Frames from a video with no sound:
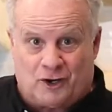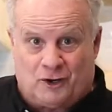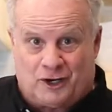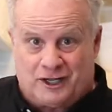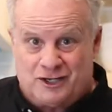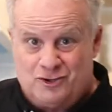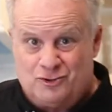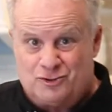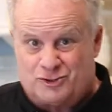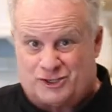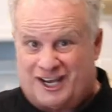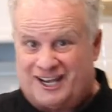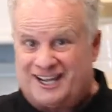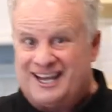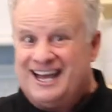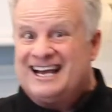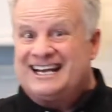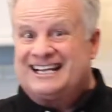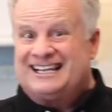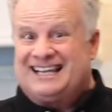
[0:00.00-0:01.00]
going to use a
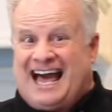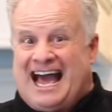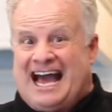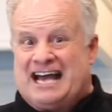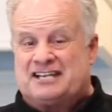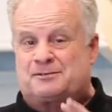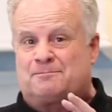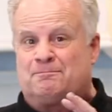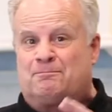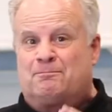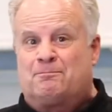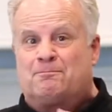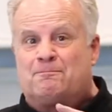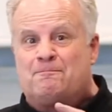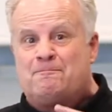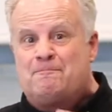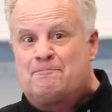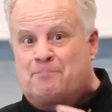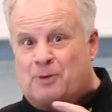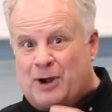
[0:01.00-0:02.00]
glass
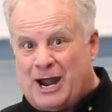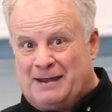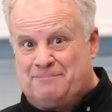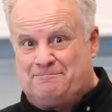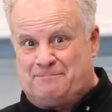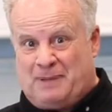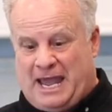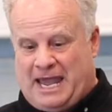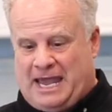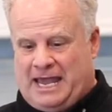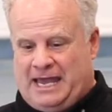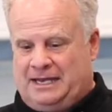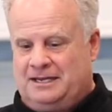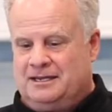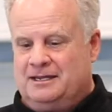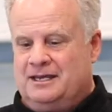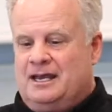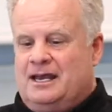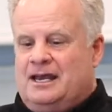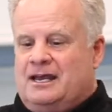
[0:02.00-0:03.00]
bread
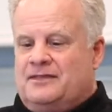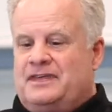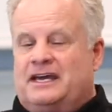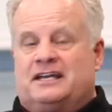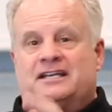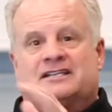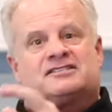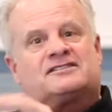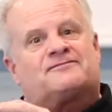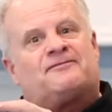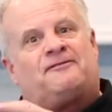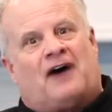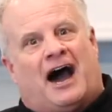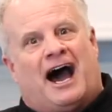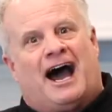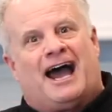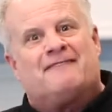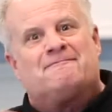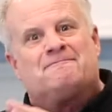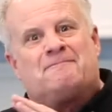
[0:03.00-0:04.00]
pan that it's
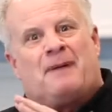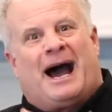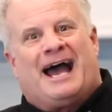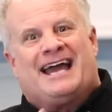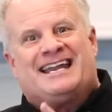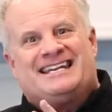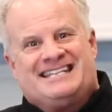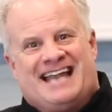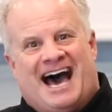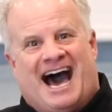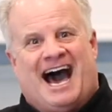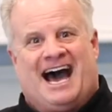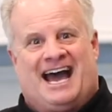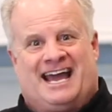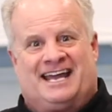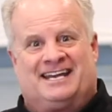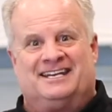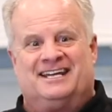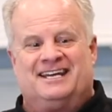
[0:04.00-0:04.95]
5 by 9.